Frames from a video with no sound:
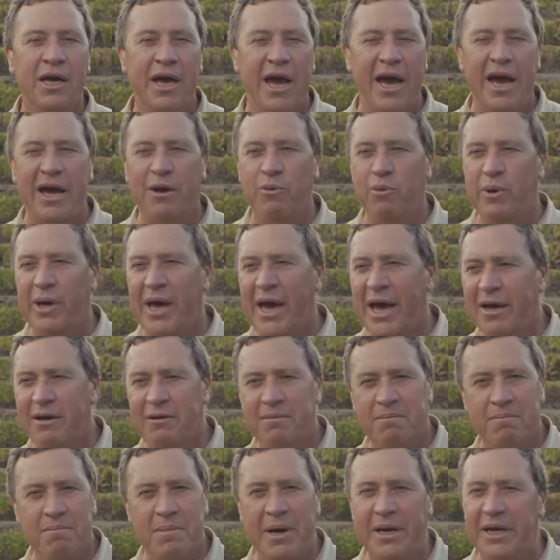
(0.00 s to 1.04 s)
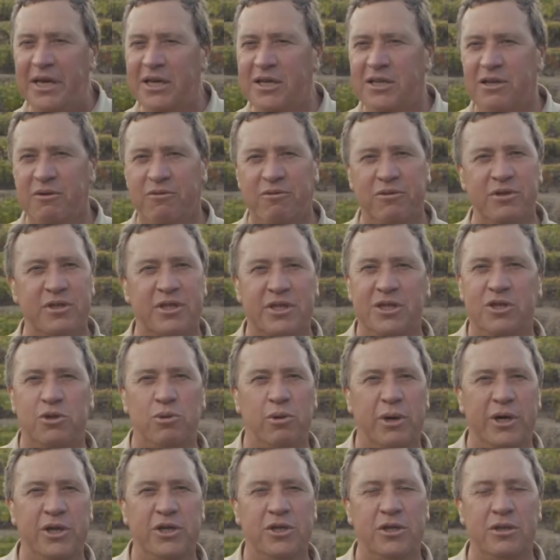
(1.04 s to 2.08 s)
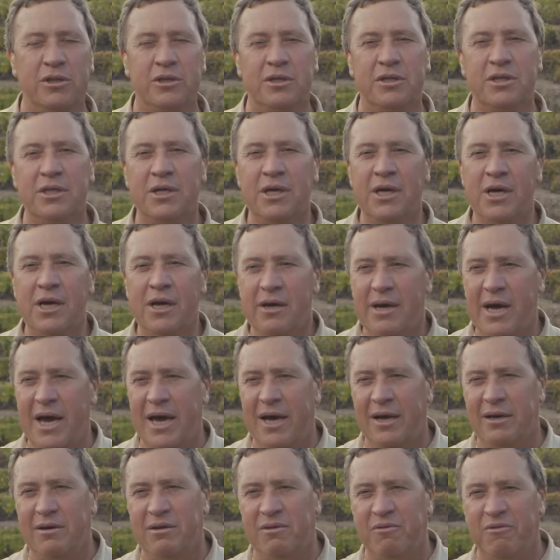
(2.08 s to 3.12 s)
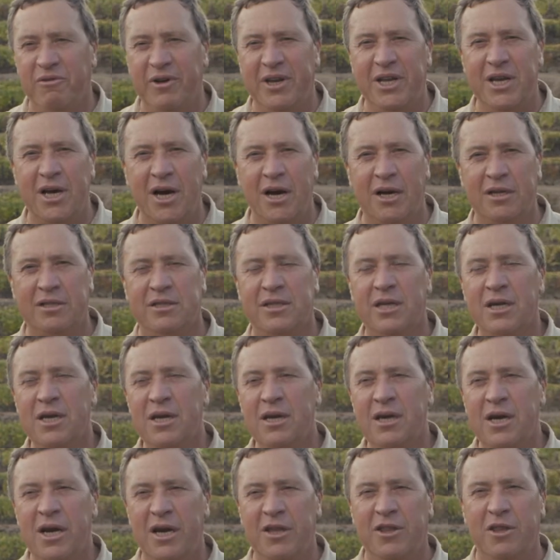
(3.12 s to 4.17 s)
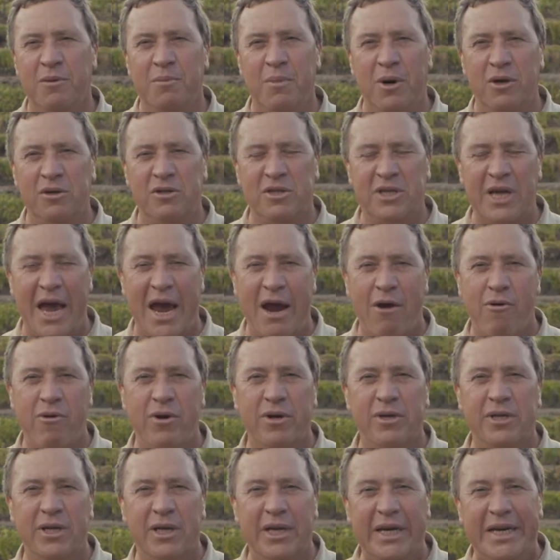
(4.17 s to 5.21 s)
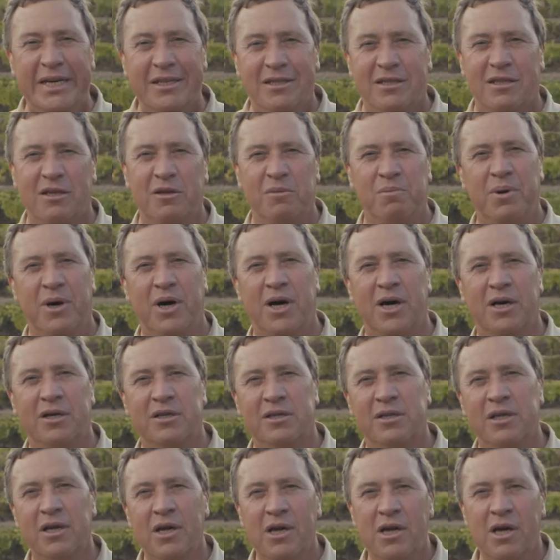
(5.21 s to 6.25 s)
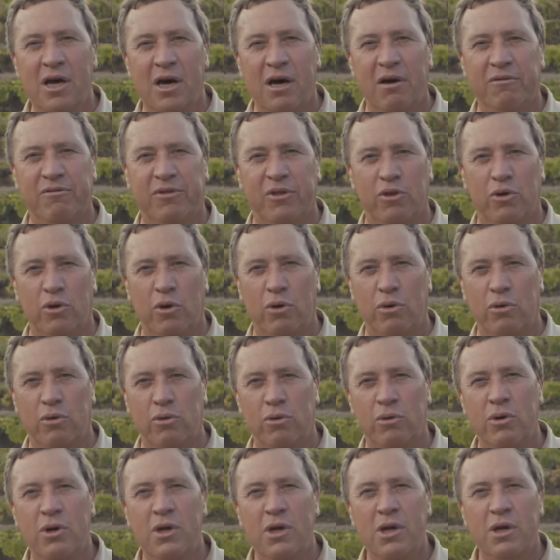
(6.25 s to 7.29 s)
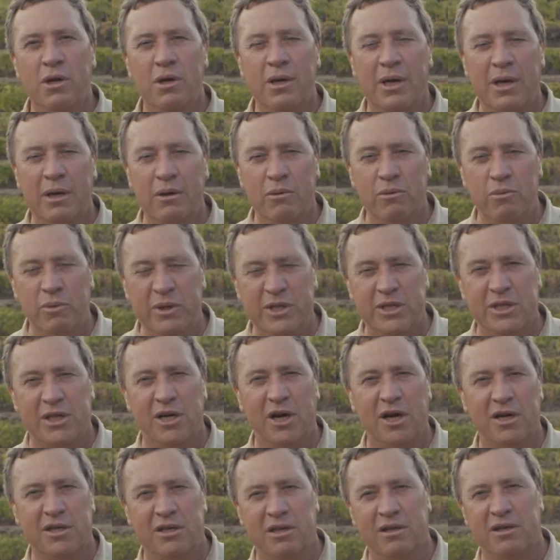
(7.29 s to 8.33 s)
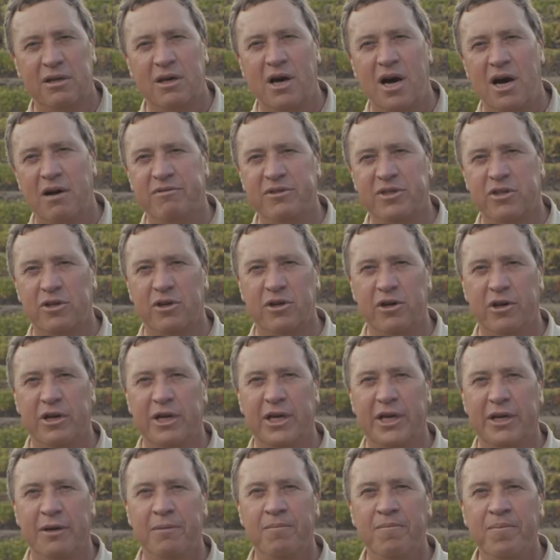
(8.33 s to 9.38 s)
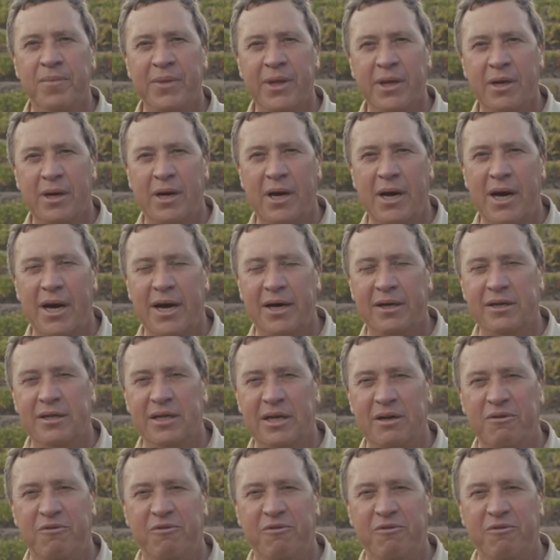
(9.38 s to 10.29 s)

and we had many different situations. And the vineyards in the most arid eastern part of the Douro, we started the harvest early. And in